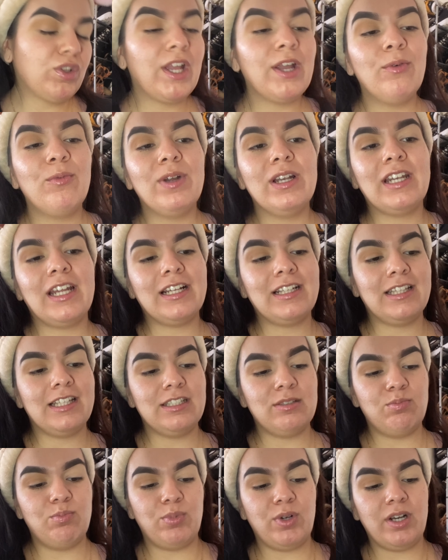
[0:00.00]
we like
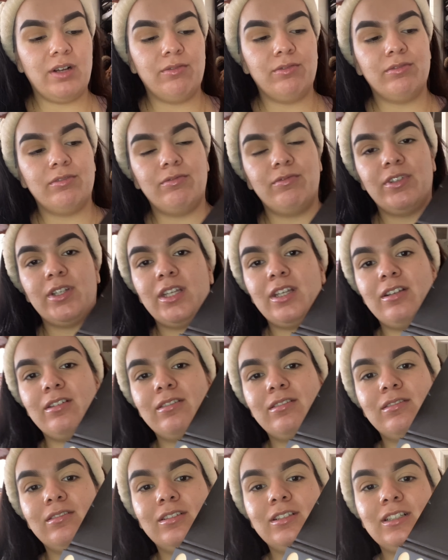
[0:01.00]
this brown over
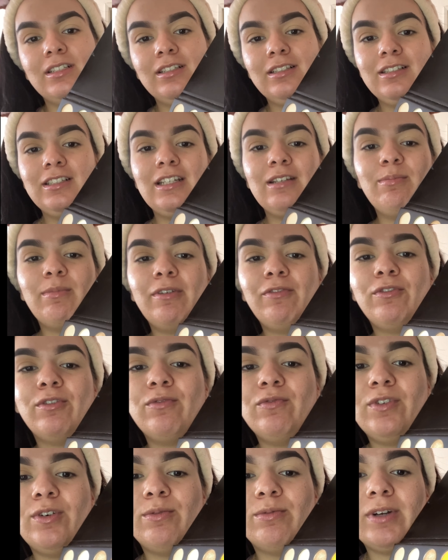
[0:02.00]
here. See, my phone
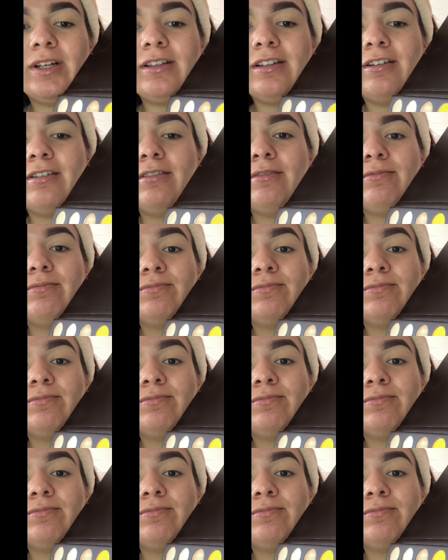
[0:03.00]
fell right there.